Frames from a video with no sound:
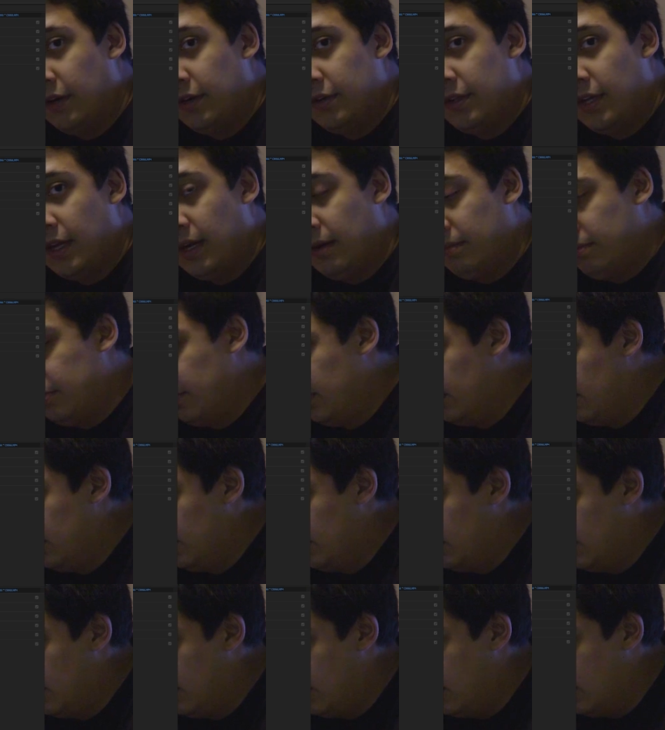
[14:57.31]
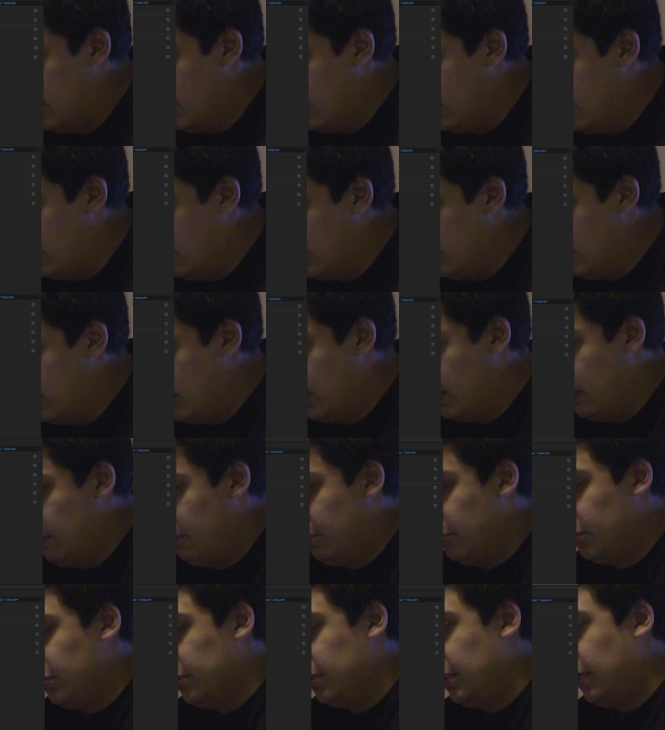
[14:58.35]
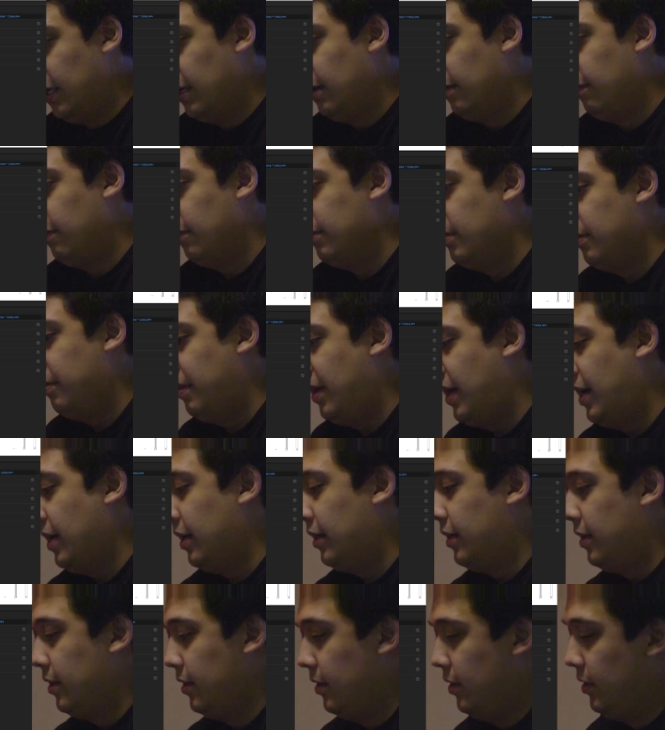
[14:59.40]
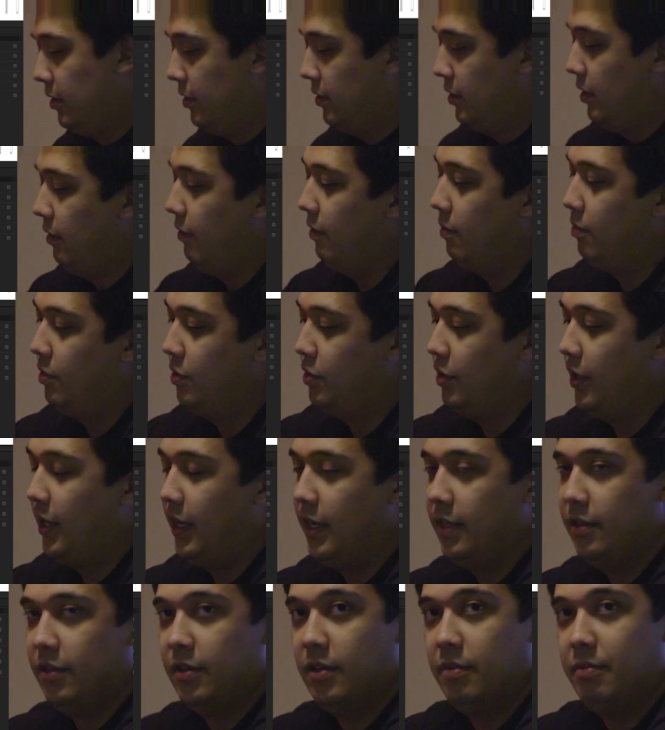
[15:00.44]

up top. It pushes the air from the back. If you put your hand to